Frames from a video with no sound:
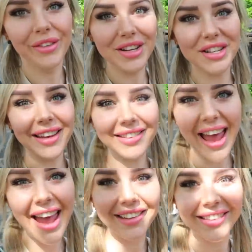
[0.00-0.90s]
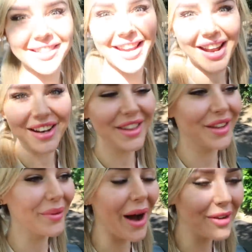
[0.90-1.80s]
We're just in
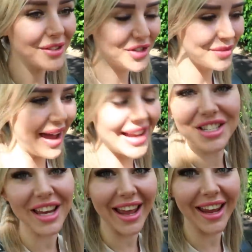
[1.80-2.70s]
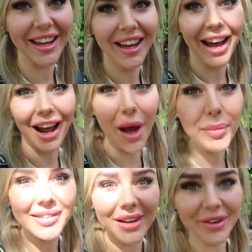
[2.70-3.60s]
the World of Jumanji, and
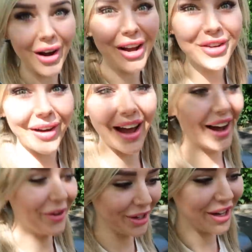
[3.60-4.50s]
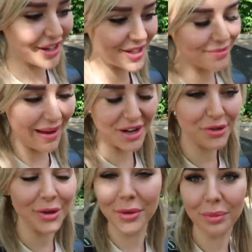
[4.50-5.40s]
I'm still not over how good
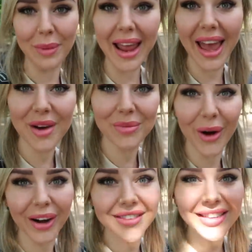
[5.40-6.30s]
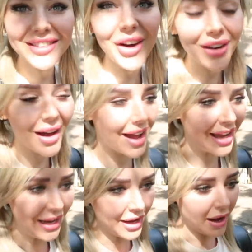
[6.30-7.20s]
Mandrill Mayhem was. It's got
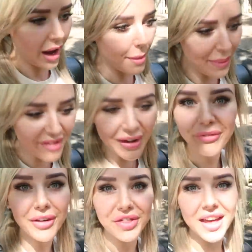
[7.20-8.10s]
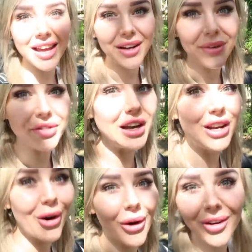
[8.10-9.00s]
like a bit of everything with the
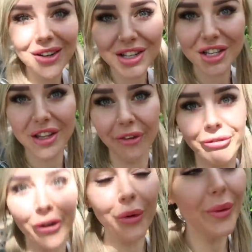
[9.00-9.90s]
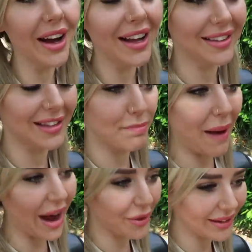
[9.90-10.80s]
launch, the forward, the
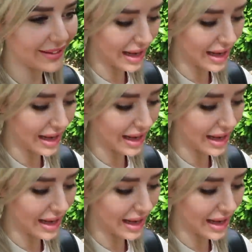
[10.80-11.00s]
backwards